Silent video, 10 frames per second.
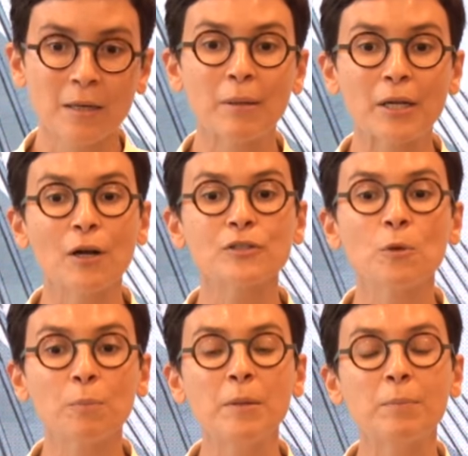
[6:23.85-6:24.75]
but
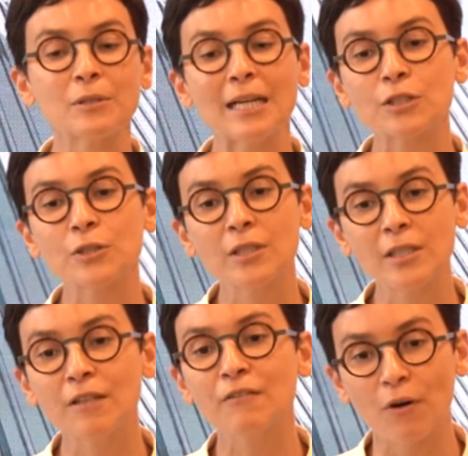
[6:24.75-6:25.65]
also people that could
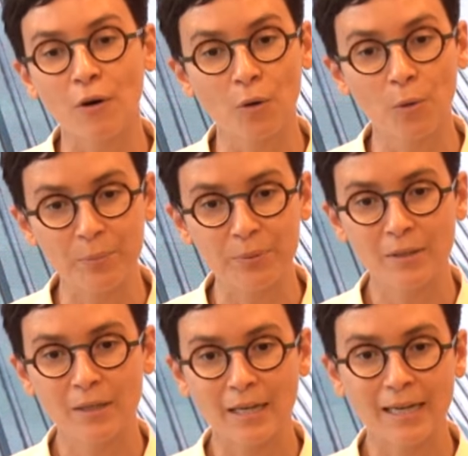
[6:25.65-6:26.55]
give hope
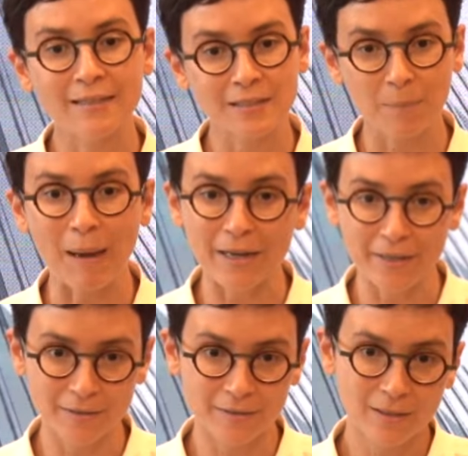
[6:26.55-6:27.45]
and
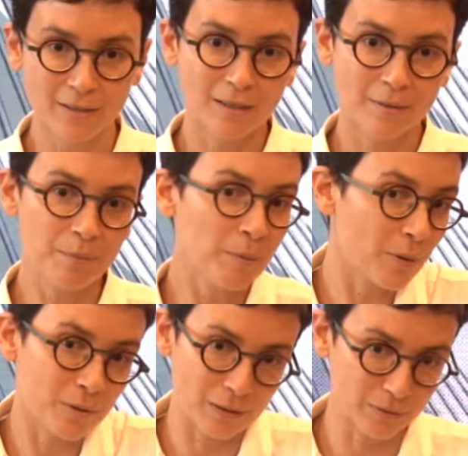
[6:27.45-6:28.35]
inspire
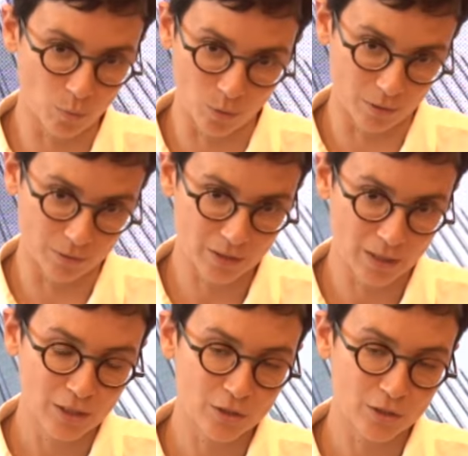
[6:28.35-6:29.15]
people around the world.